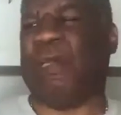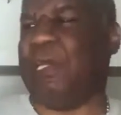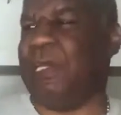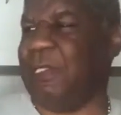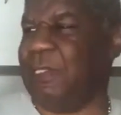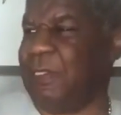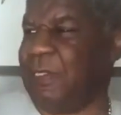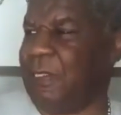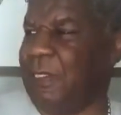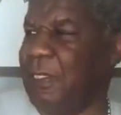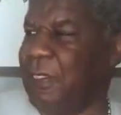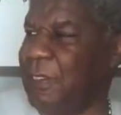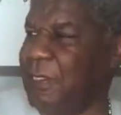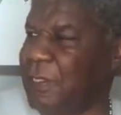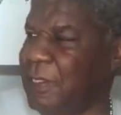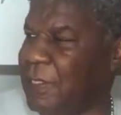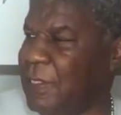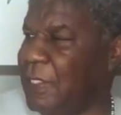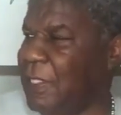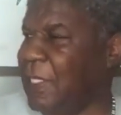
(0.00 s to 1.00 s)
for
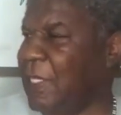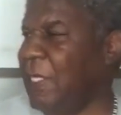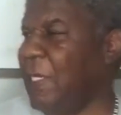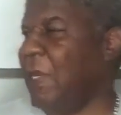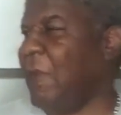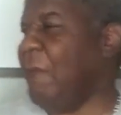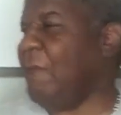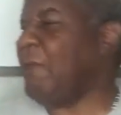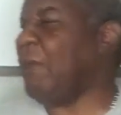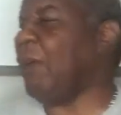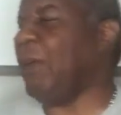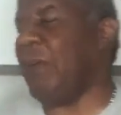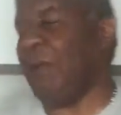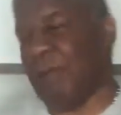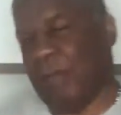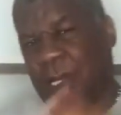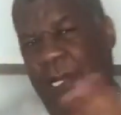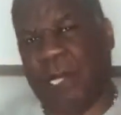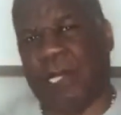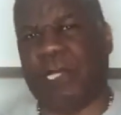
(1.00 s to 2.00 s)
instance,
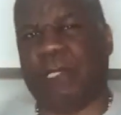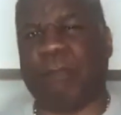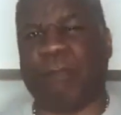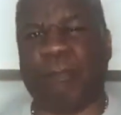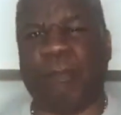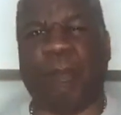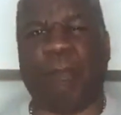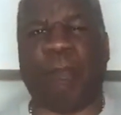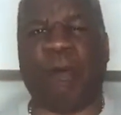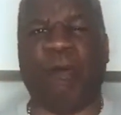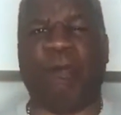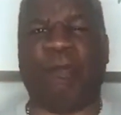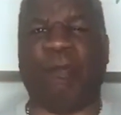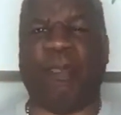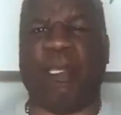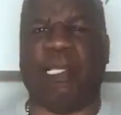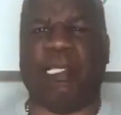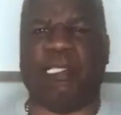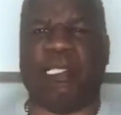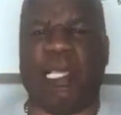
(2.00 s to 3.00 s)
a
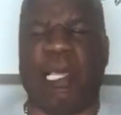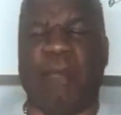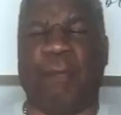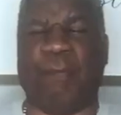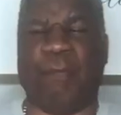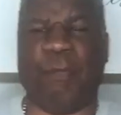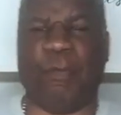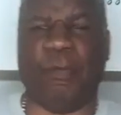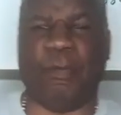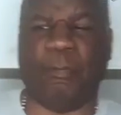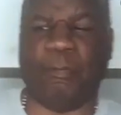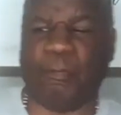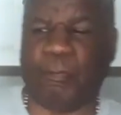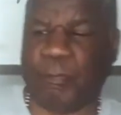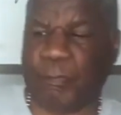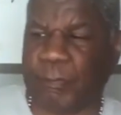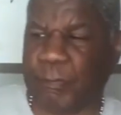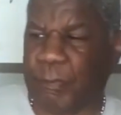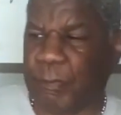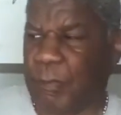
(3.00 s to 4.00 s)
perfect example.
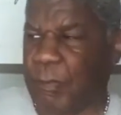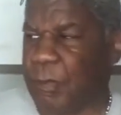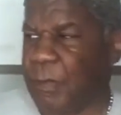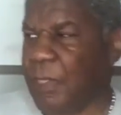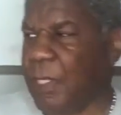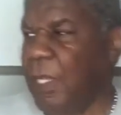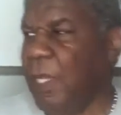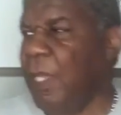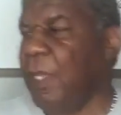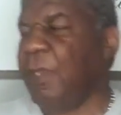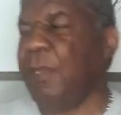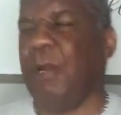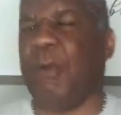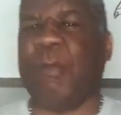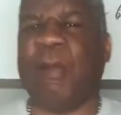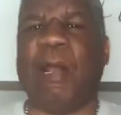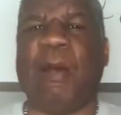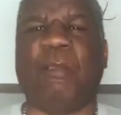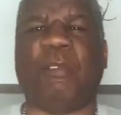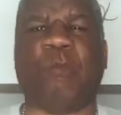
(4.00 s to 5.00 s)

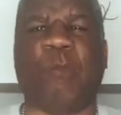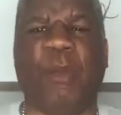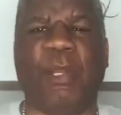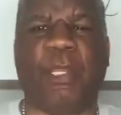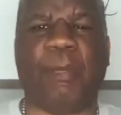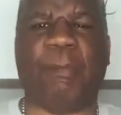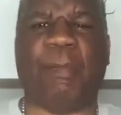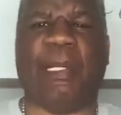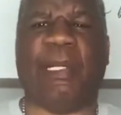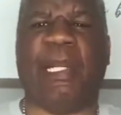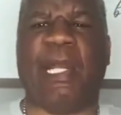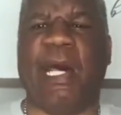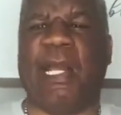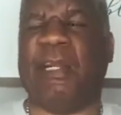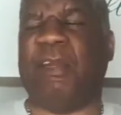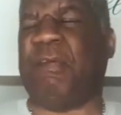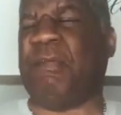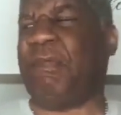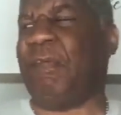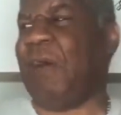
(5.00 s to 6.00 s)
When I was working my
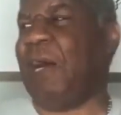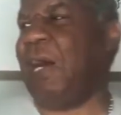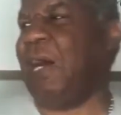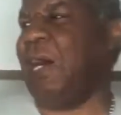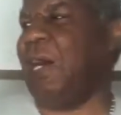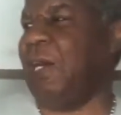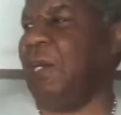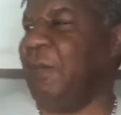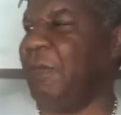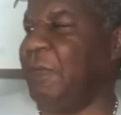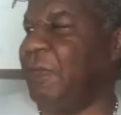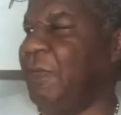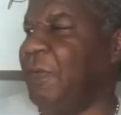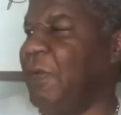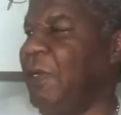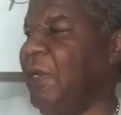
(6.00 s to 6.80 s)
9 to 5,